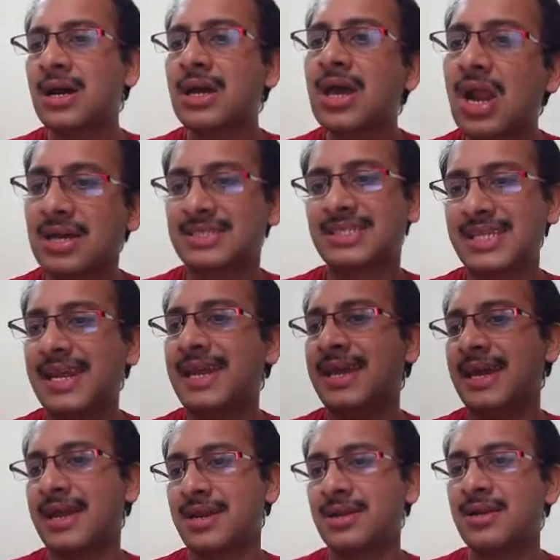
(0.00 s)
cross 3
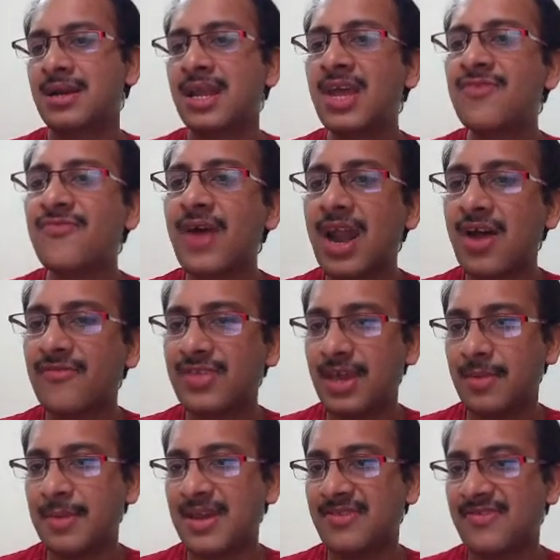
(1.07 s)
here in one of the
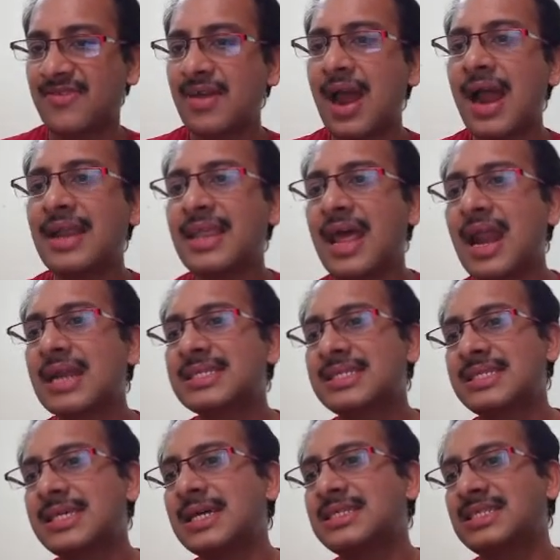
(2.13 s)
images, and there are such